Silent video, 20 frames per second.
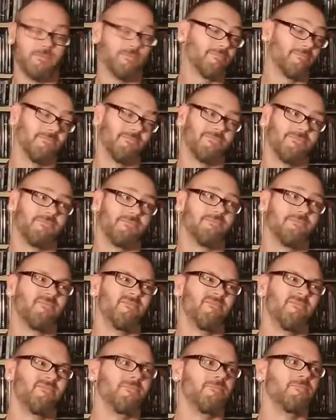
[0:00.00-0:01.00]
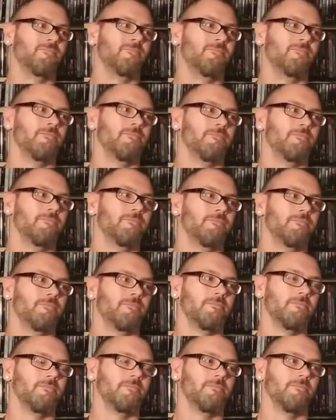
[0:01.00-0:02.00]

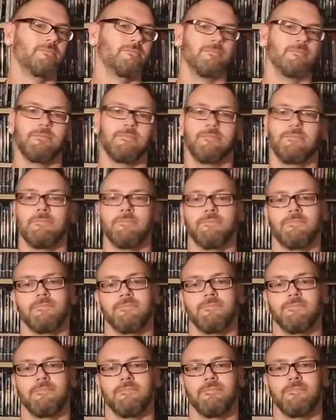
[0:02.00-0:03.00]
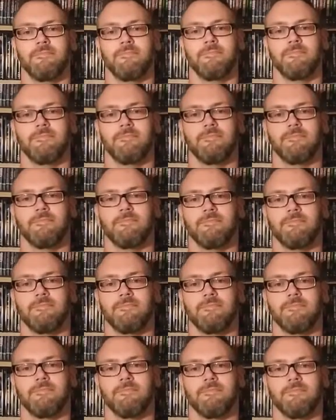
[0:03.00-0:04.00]

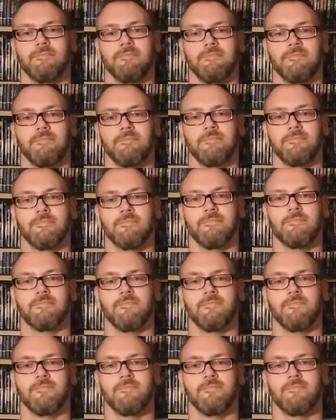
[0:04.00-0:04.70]
(silent)